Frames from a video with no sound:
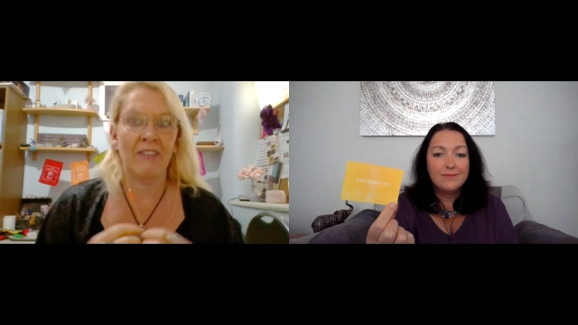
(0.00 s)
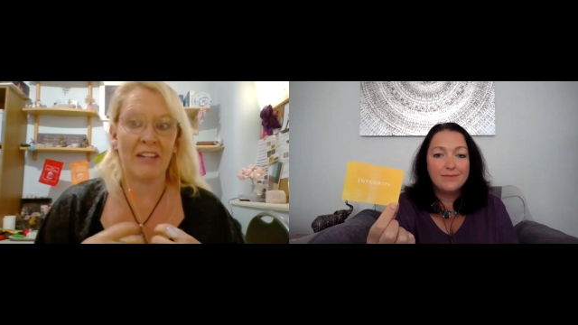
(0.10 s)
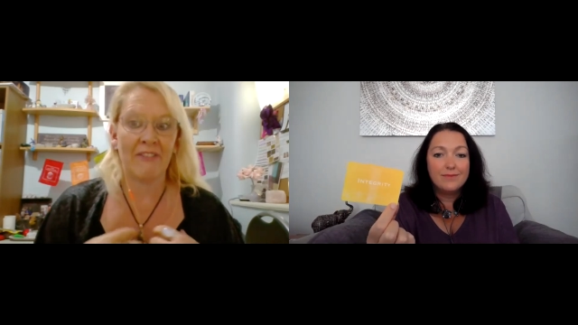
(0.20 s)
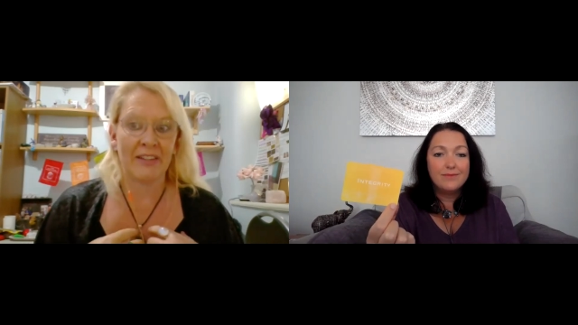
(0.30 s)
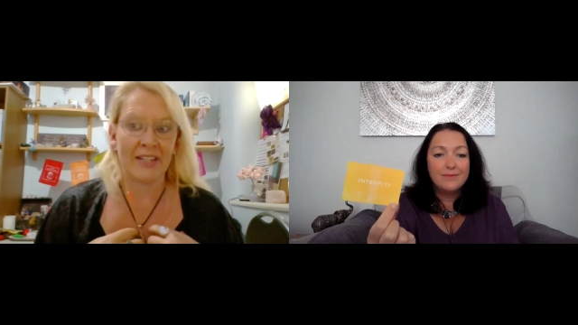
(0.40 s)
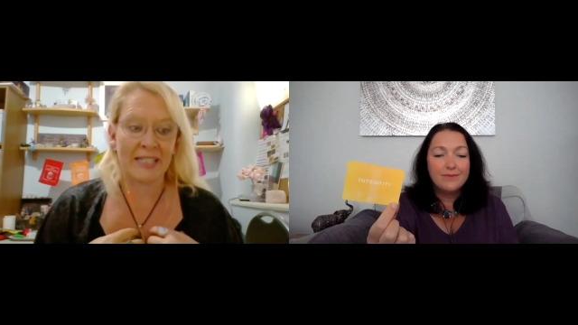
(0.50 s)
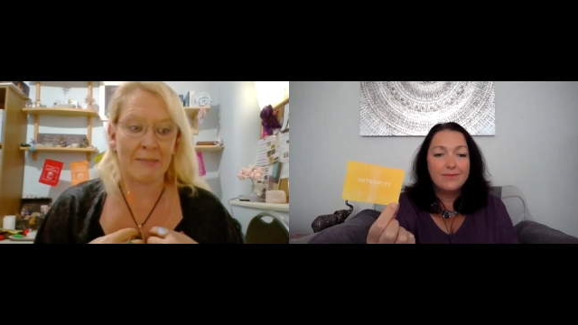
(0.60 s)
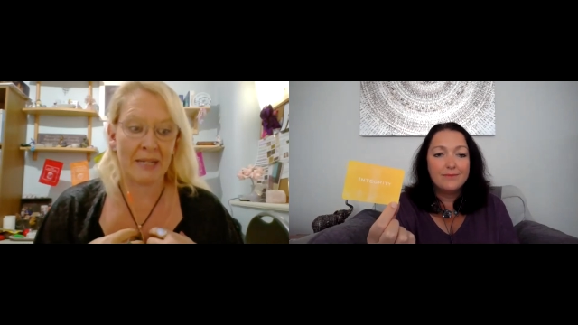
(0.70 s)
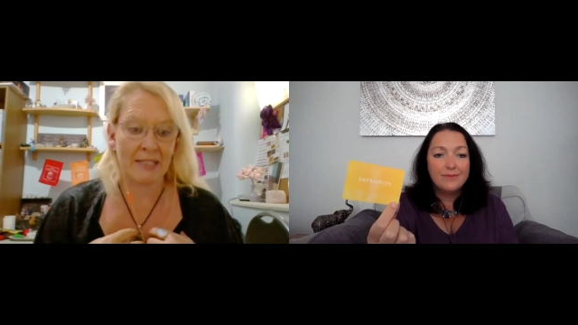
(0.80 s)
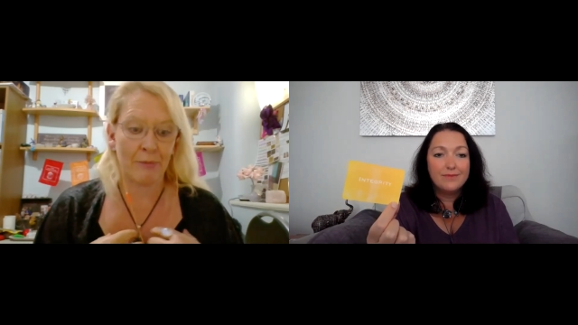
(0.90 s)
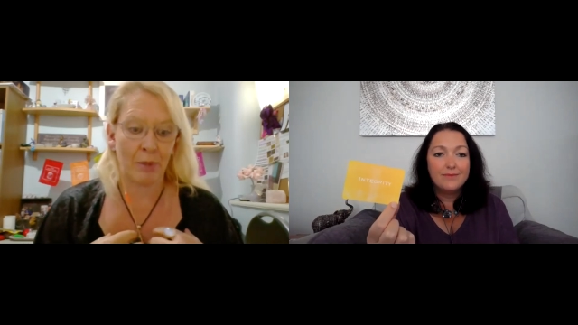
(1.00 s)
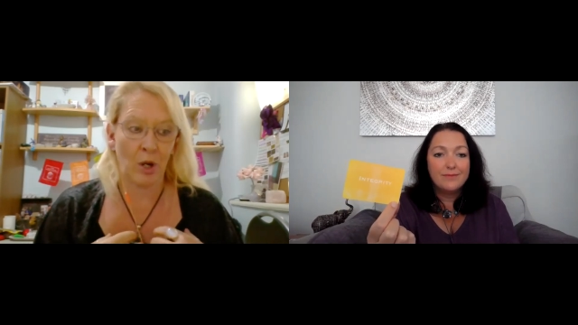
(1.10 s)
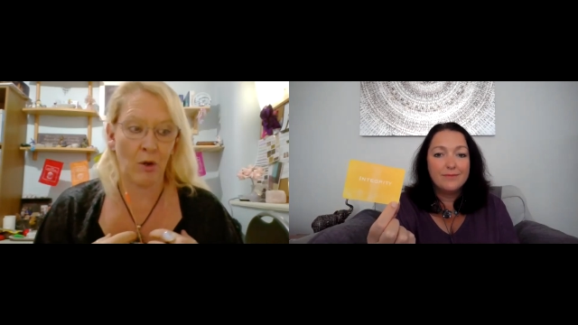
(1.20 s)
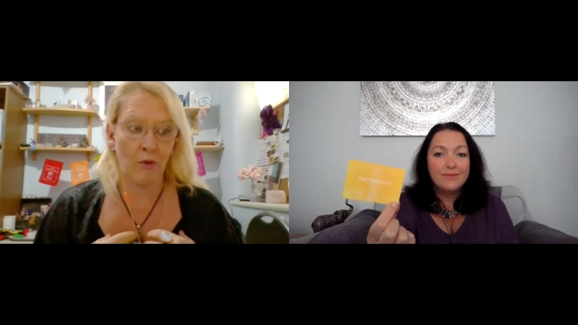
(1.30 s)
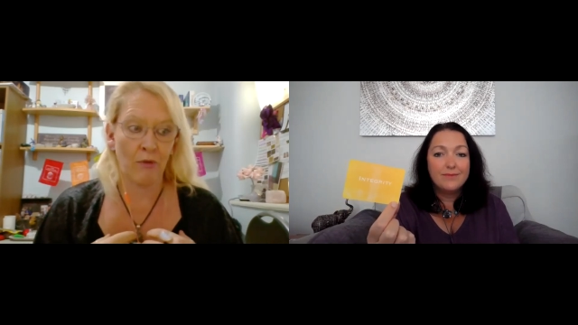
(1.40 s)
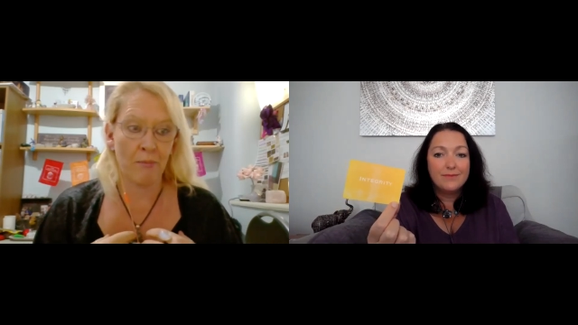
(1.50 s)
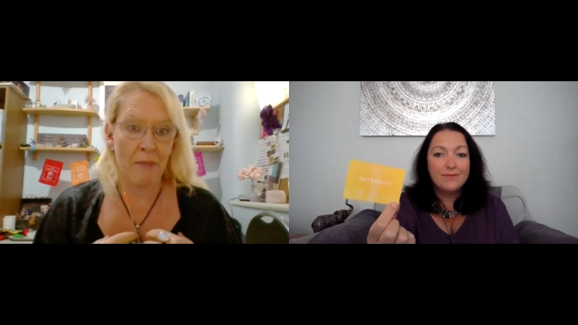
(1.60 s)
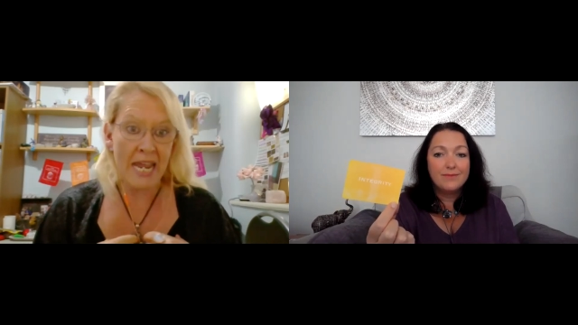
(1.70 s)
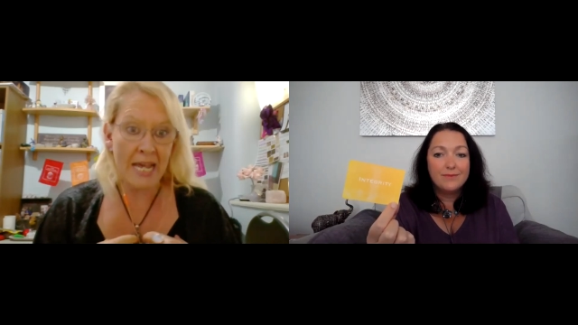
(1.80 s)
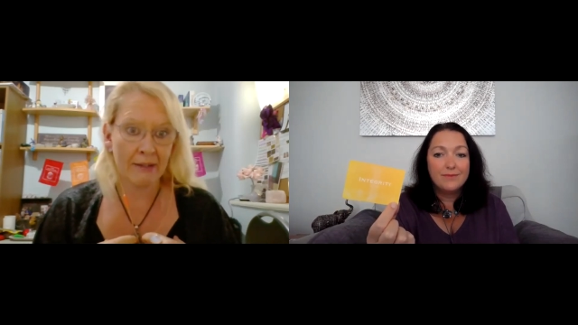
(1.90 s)
Speaker 1: I feel that's a massive part of
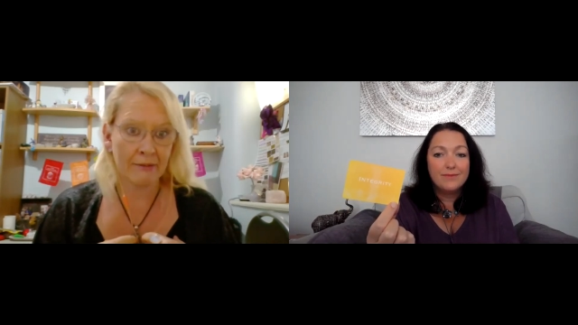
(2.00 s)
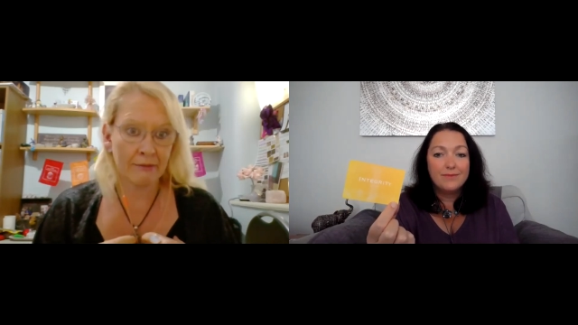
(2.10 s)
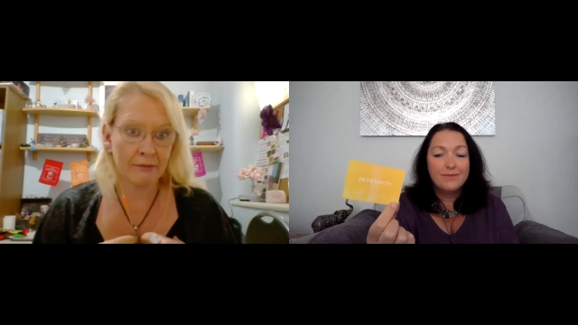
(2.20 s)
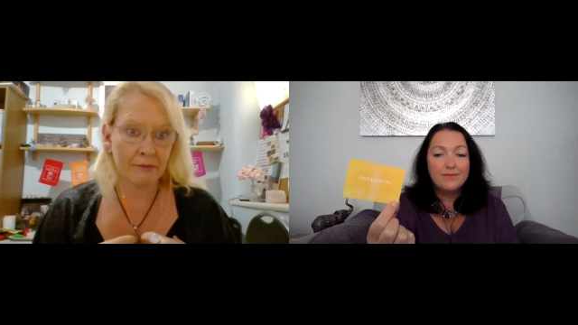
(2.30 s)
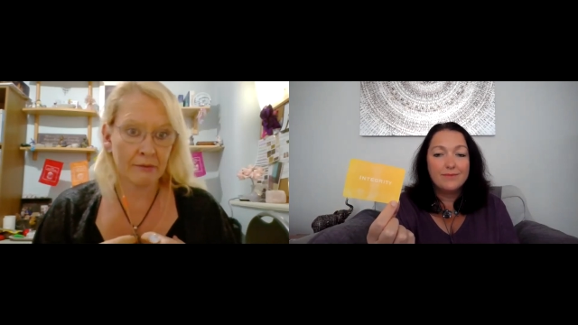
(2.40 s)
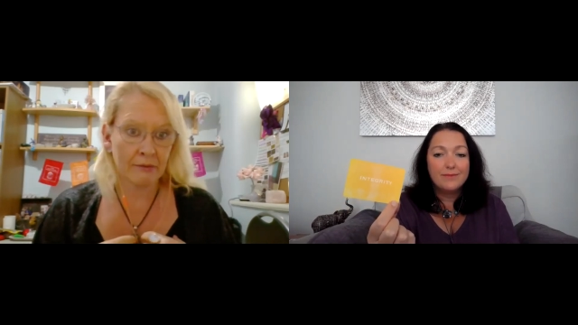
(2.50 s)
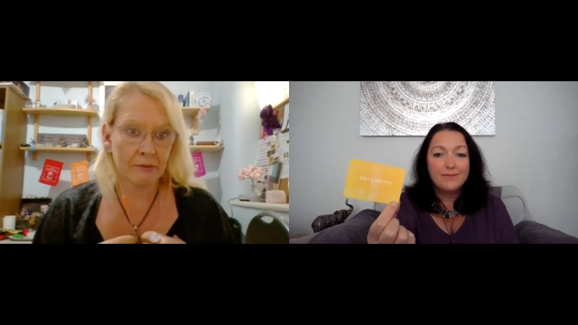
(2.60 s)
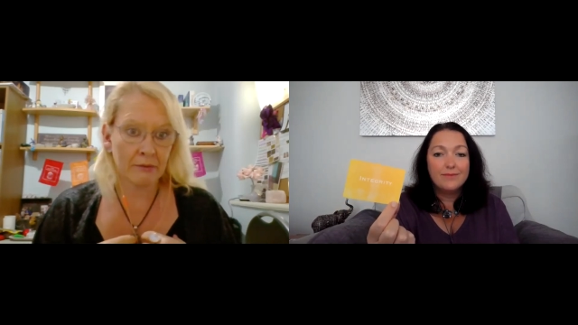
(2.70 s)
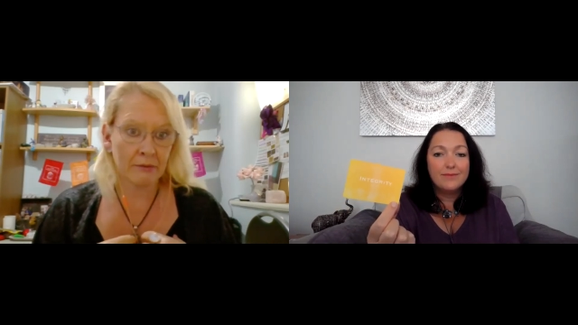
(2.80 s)
me. Mm.